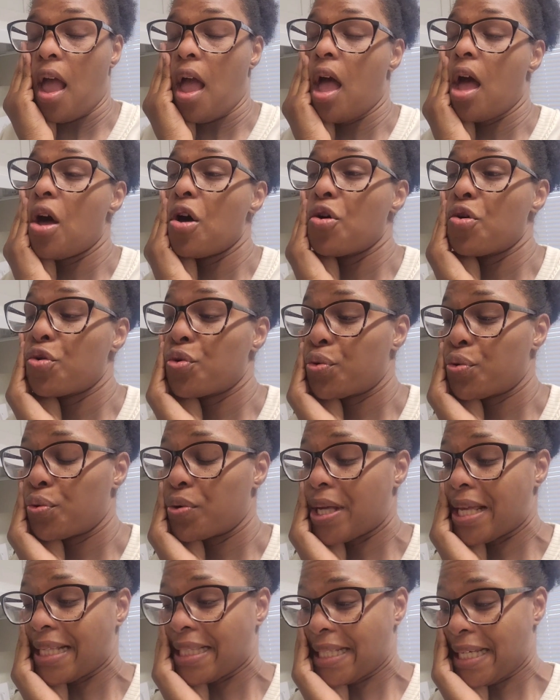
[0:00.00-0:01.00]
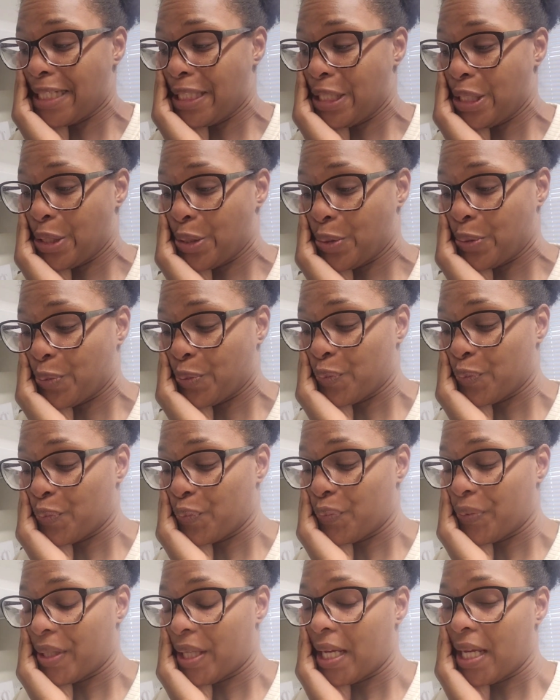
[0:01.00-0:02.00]
Oh, yes, I do.
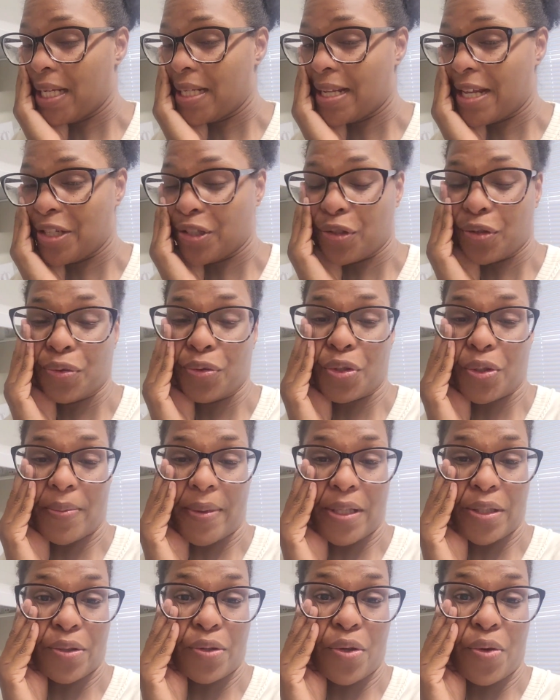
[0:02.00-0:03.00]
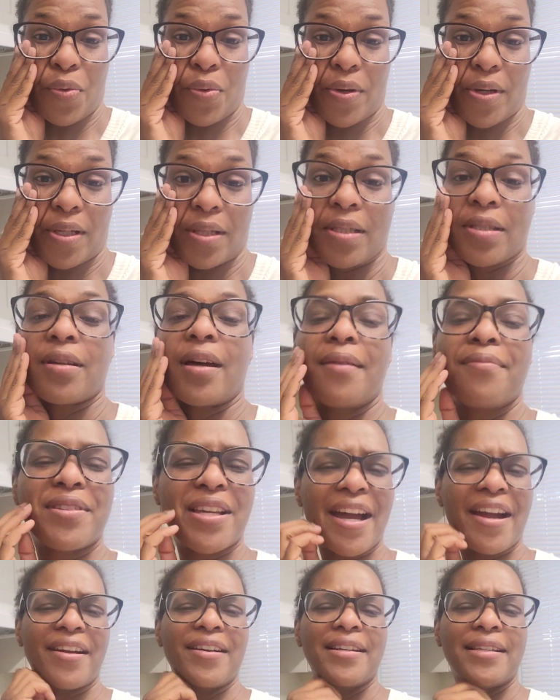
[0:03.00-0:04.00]
And also do my schoolwork. So I'm
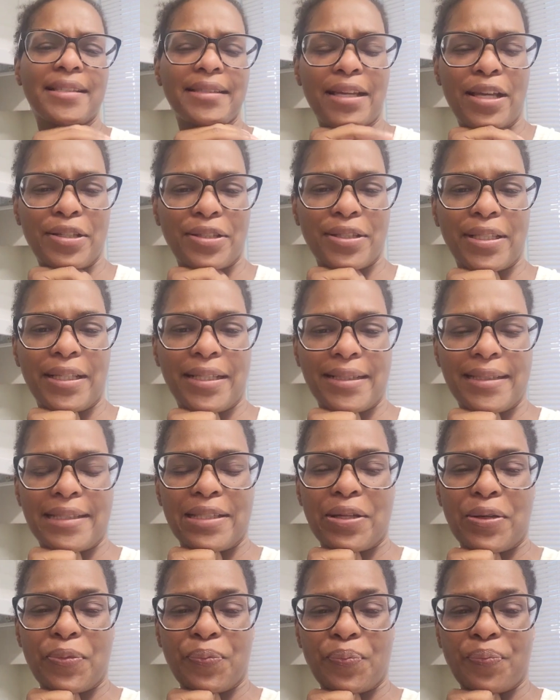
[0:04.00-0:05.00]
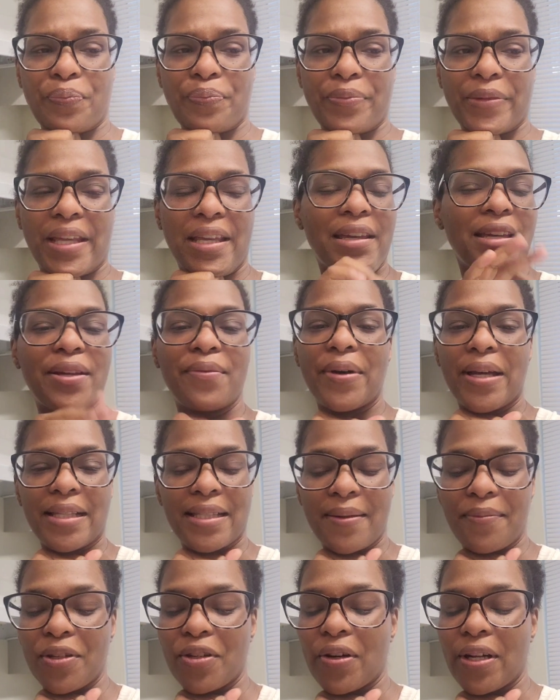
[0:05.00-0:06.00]
tired and exhausted. So
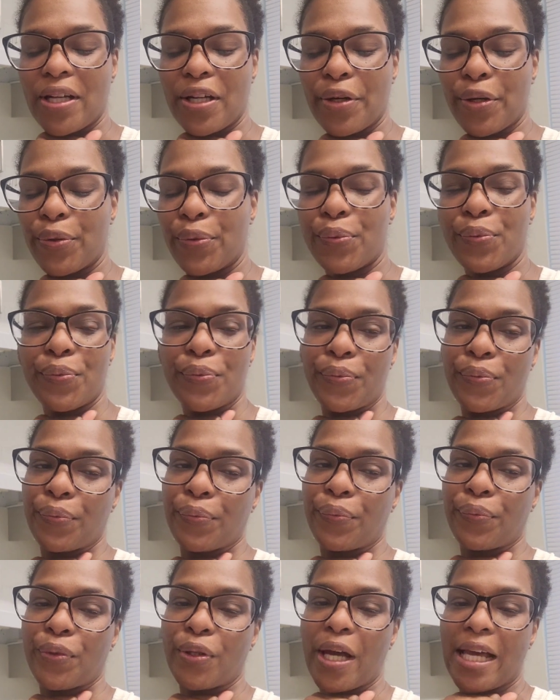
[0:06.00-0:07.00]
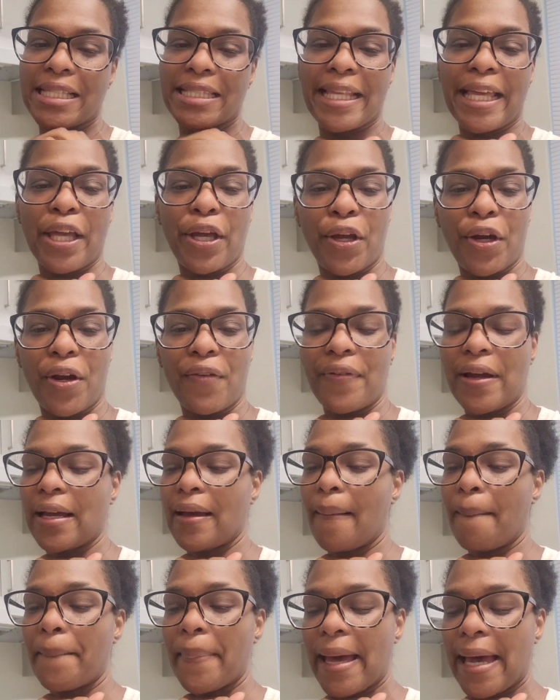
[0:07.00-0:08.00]
anyways, let me go ahead and go. You guys, take care. If I
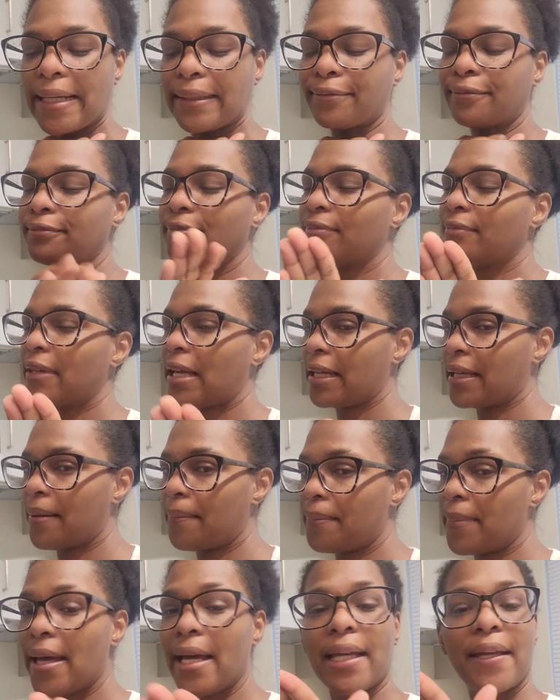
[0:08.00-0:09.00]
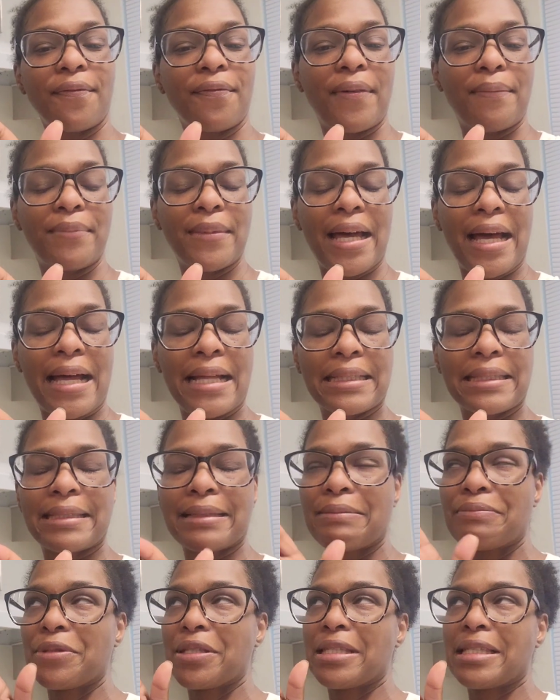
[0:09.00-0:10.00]
come back, I come back. I'm not.
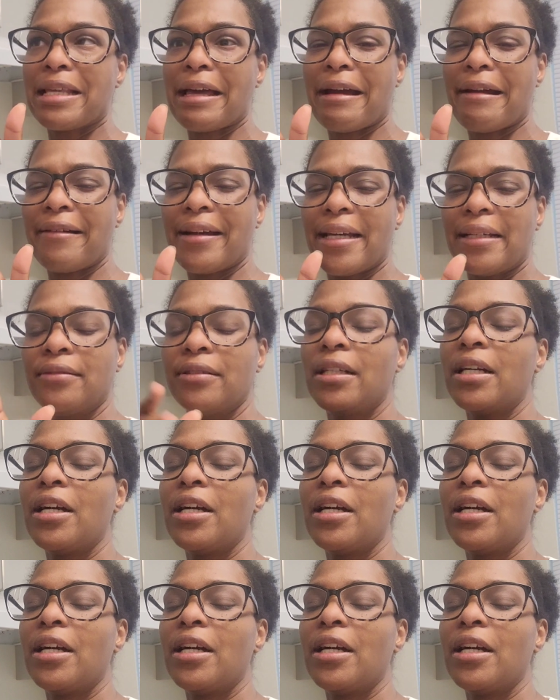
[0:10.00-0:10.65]
I'm sorry.